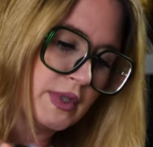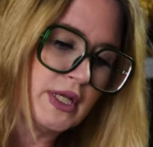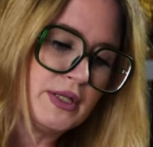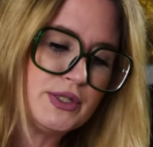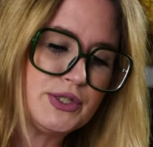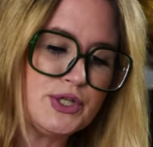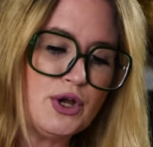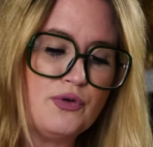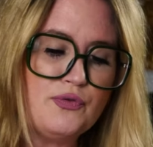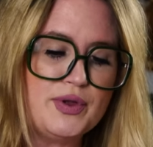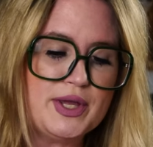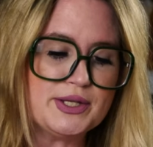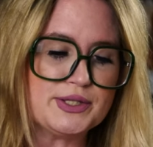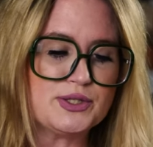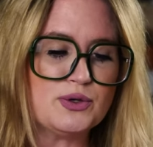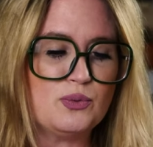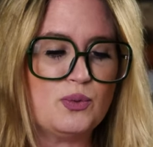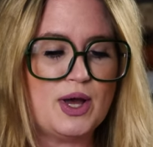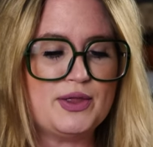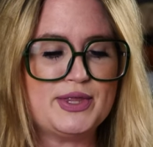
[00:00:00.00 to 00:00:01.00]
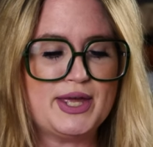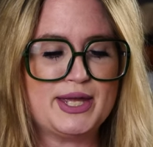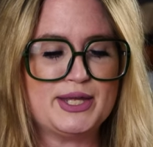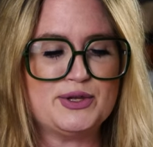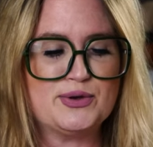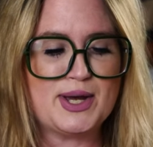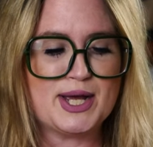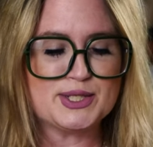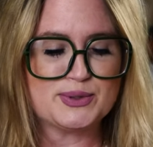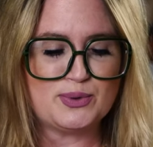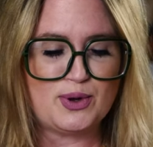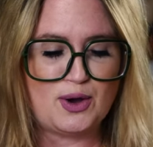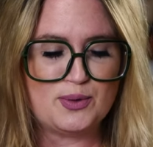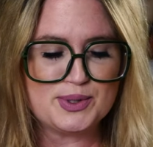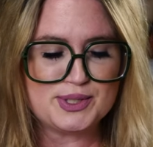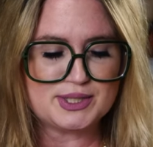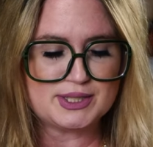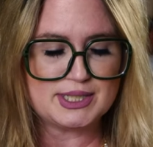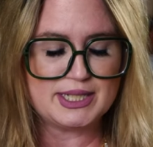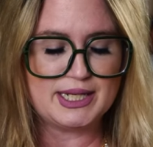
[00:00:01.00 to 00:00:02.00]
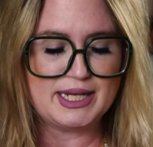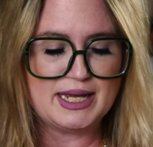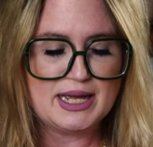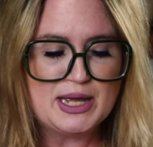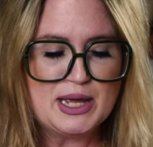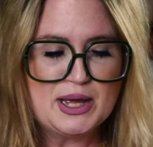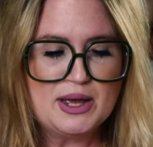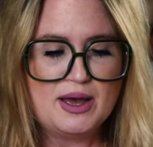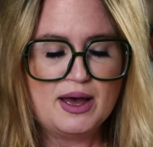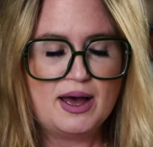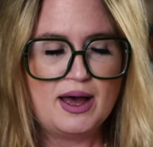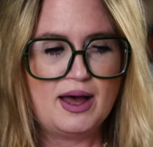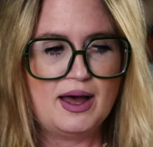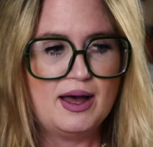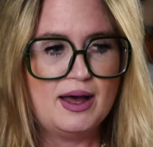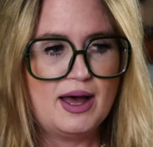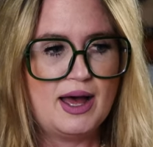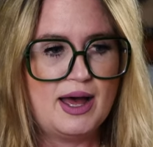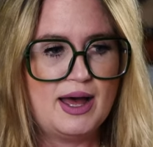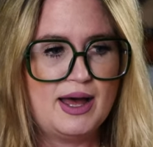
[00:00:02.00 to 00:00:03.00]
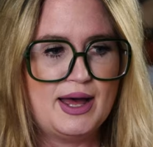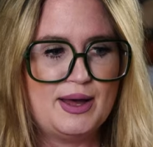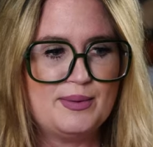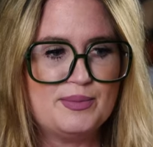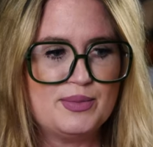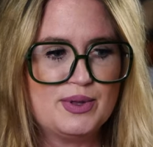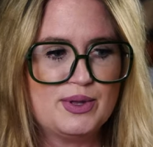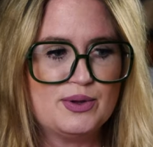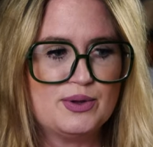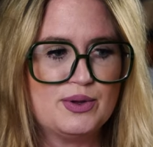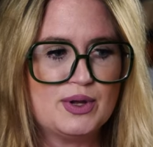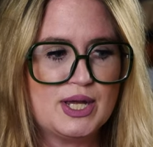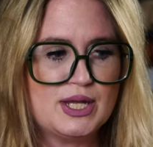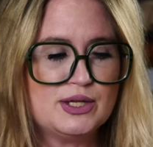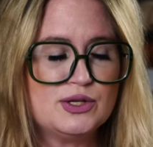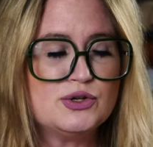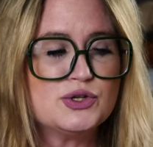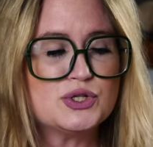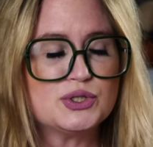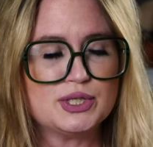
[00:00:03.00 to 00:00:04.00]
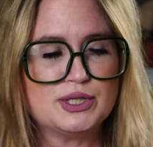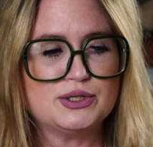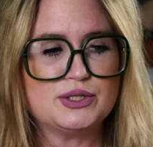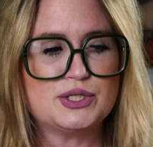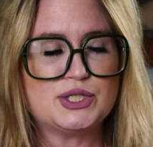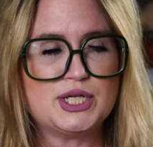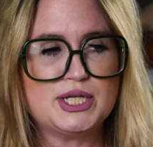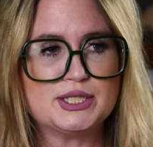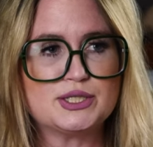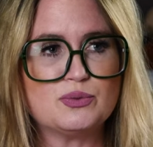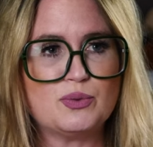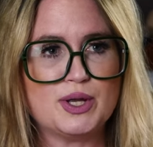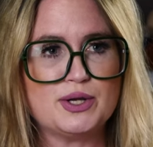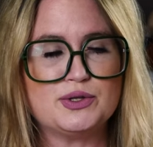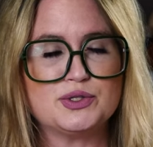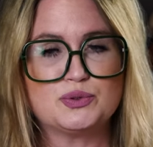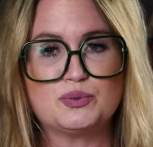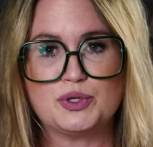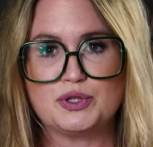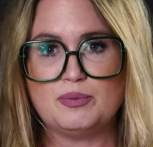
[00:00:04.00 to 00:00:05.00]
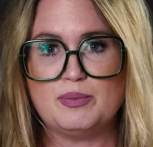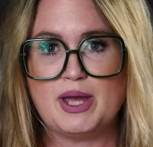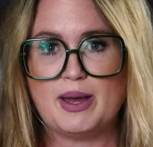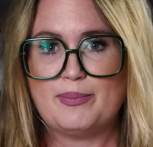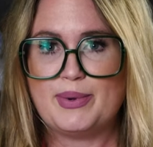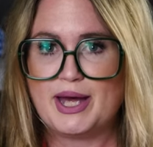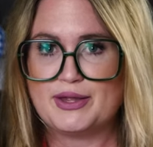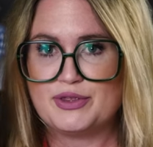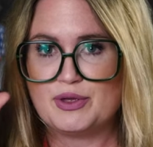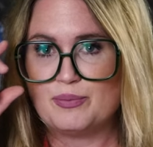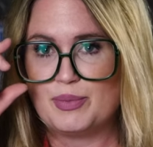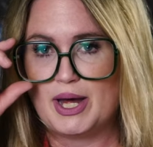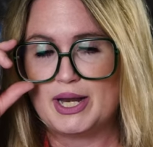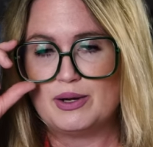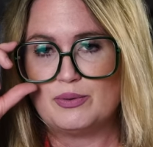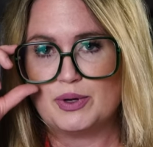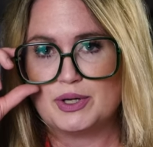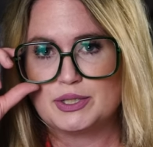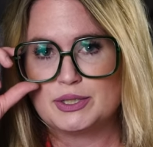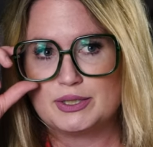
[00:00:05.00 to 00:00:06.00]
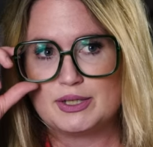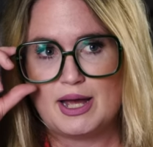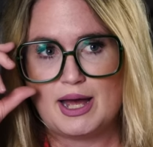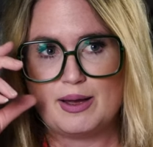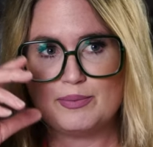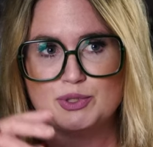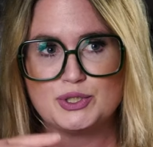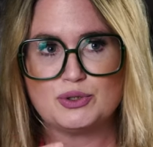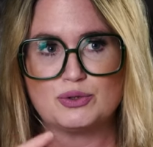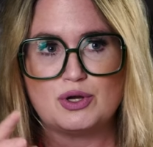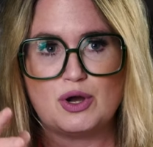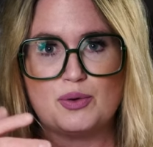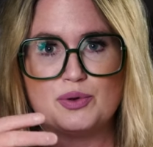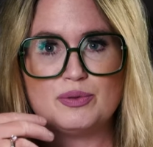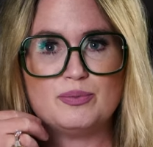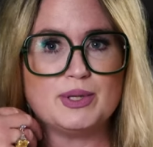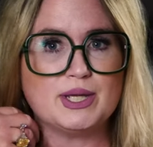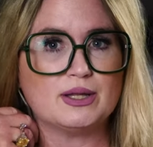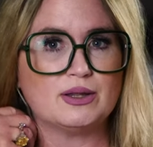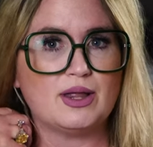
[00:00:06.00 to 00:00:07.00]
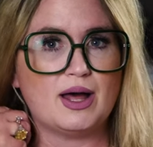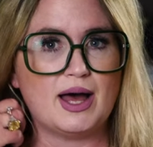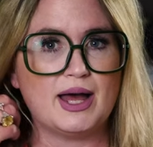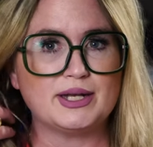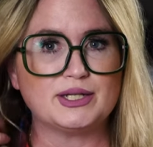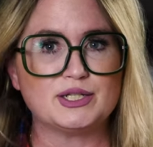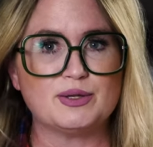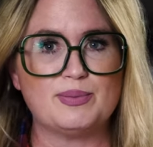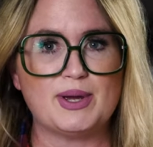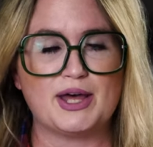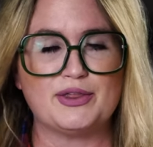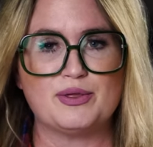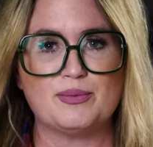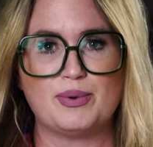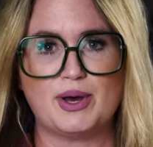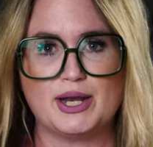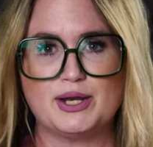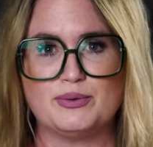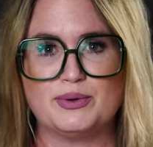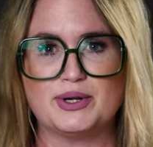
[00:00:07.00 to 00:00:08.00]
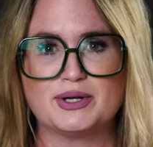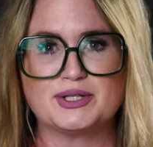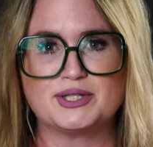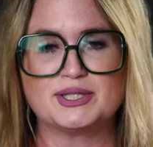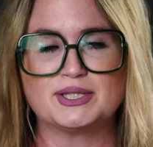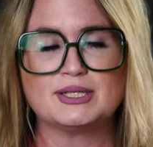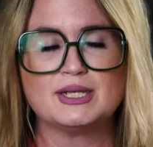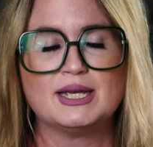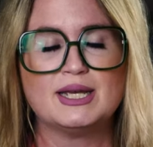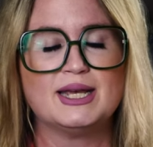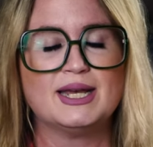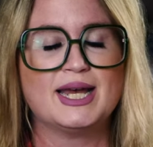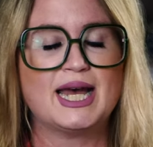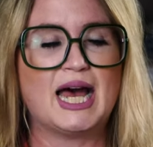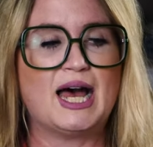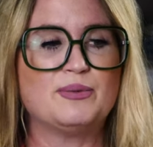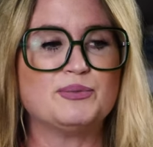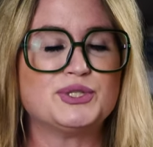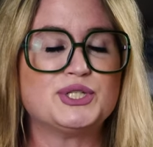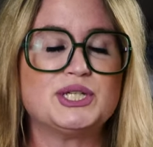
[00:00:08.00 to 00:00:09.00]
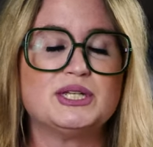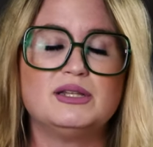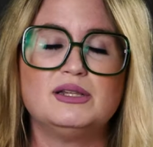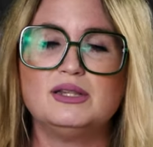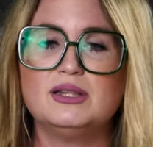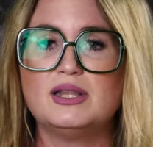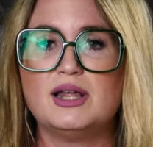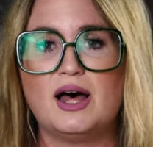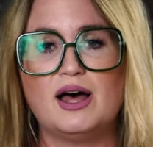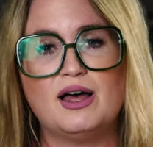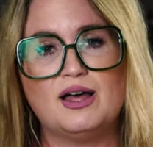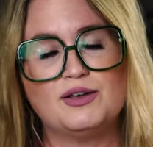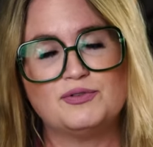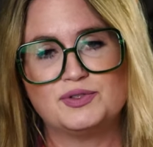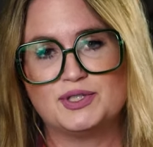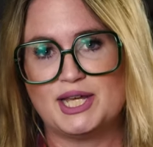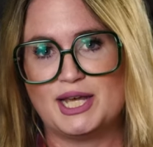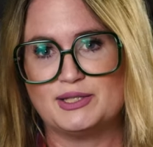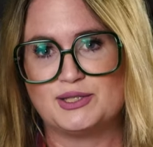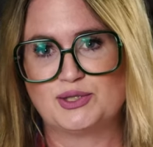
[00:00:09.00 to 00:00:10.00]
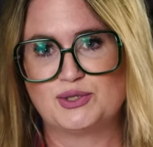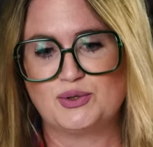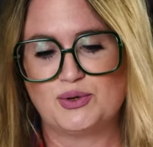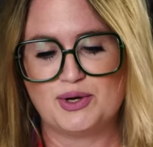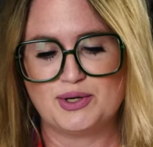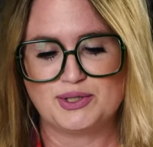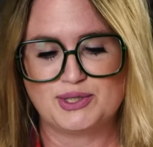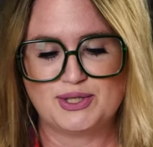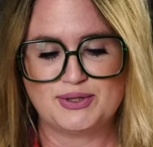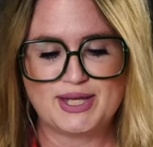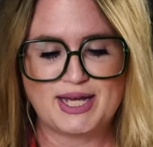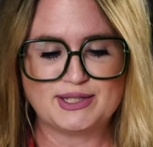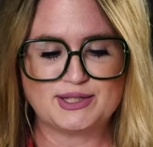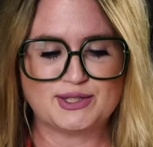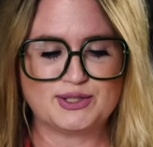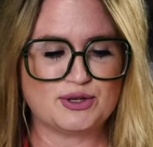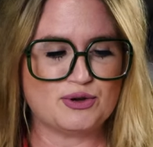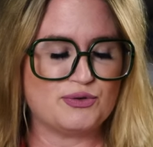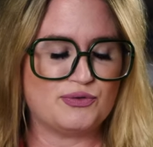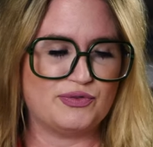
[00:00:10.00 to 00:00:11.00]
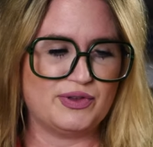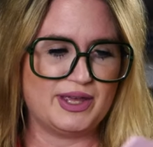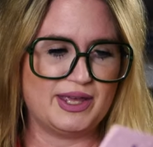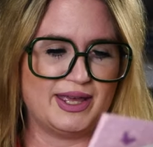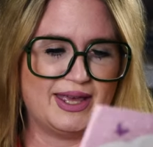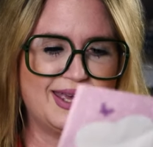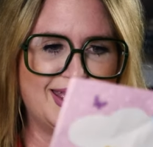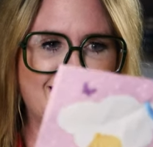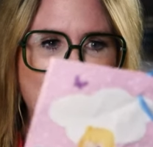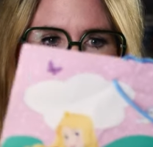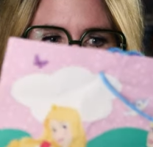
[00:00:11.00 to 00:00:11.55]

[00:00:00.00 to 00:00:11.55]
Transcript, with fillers: Sophie is the one that you guys will always see um, usually she's the one who's with me at Bath and Body Works. Um, she'll go with me a lot to Bath and Body Works. Um, she loves that store. So that's Sophie.